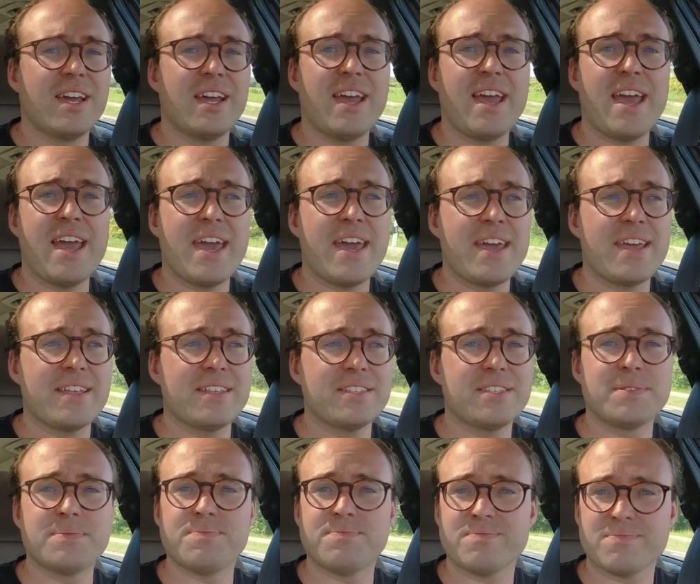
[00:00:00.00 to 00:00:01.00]

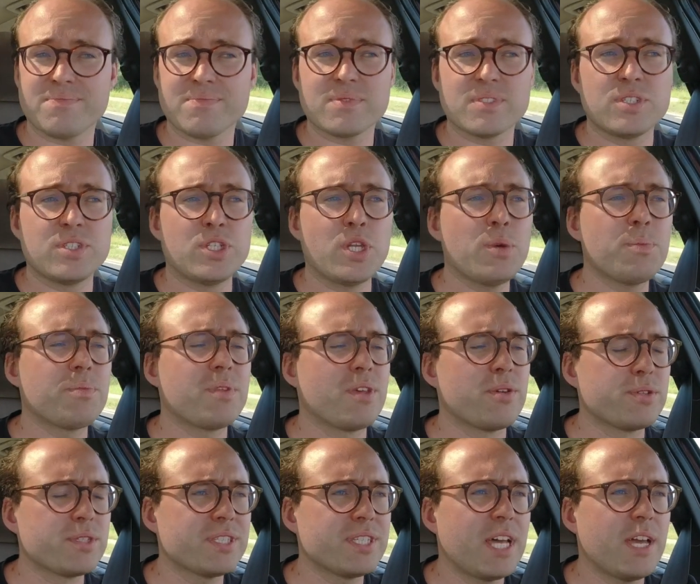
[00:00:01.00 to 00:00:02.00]
And you know,
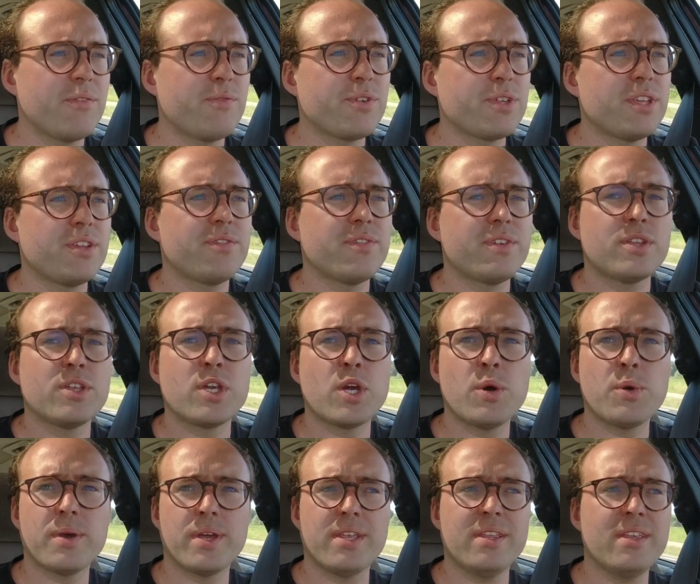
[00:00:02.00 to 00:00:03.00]
it was time for this thing to
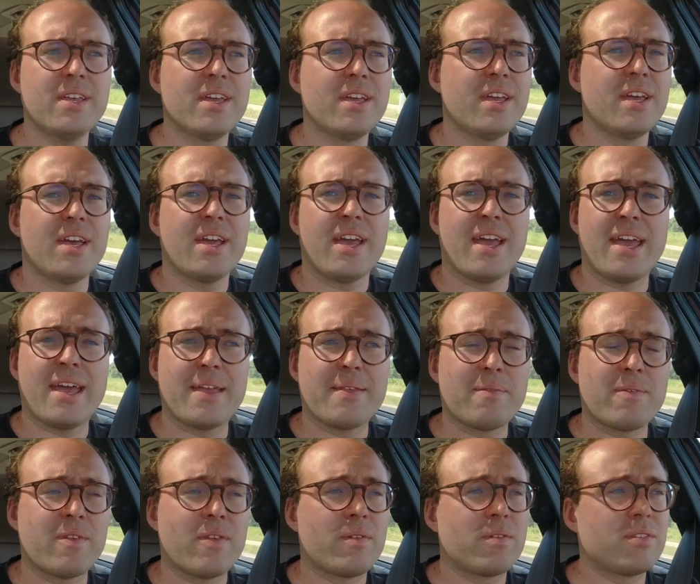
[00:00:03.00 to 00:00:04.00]
go in.
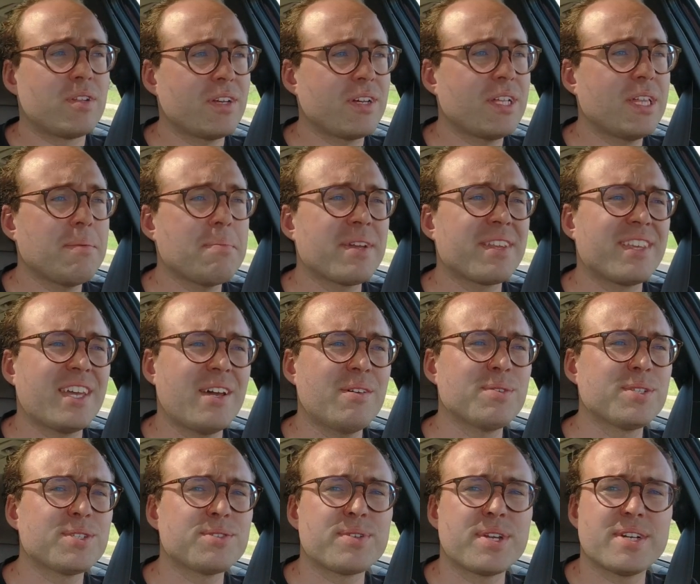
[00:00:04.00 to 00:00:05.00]
And luckily my dad
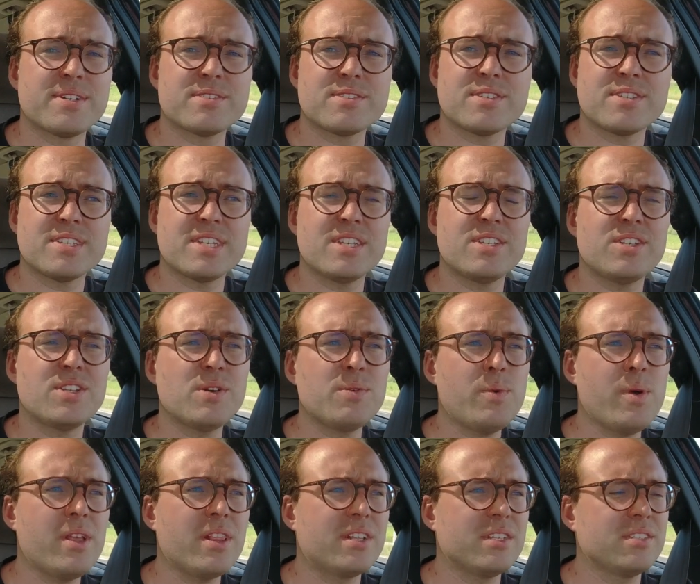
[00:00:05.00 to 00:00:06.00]
was around, so I said, you know
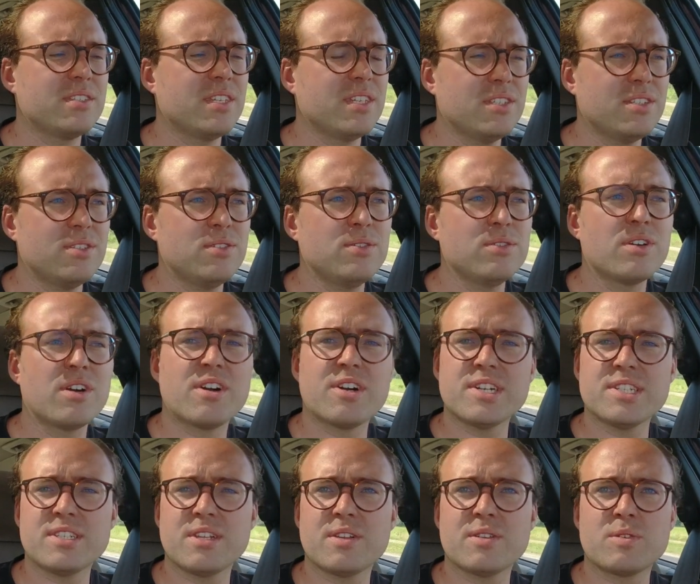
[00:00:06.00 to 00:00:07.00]
what, let's take two
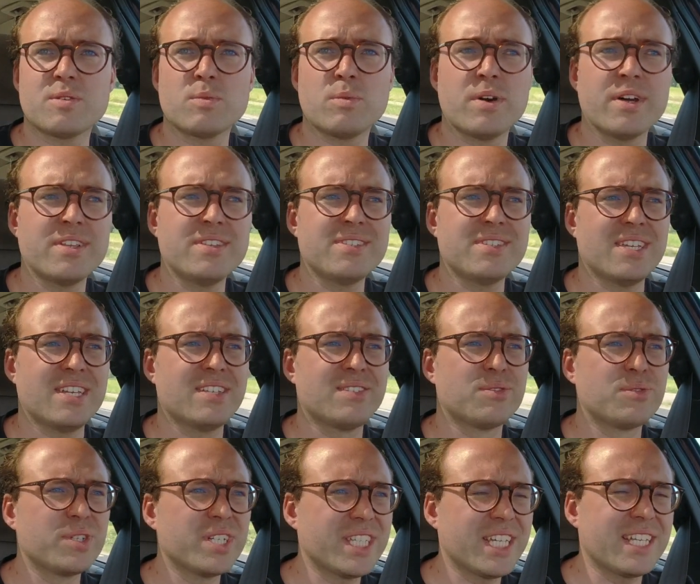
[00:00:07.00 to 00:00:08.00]
cars at once.
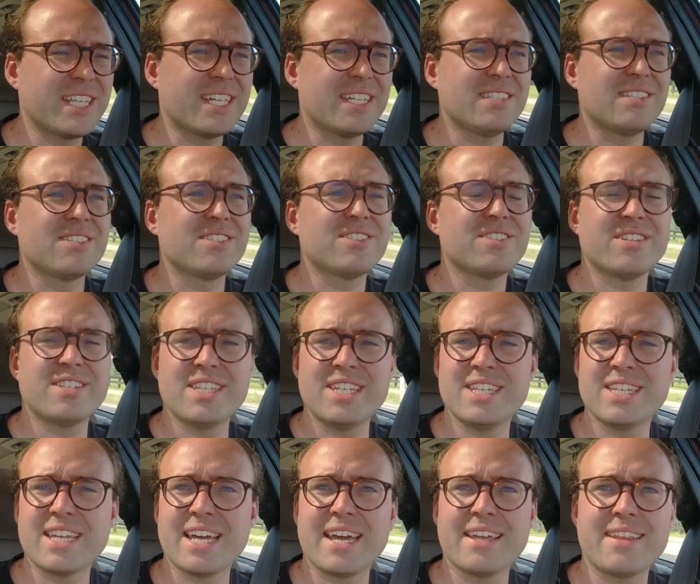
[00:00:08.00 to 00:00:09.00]
It's really nice and
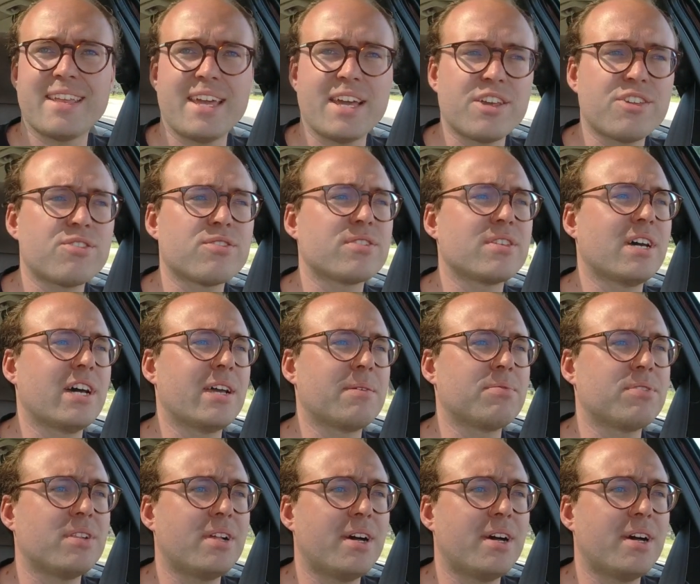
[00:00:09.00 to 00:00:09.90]
sunny. They had an extra time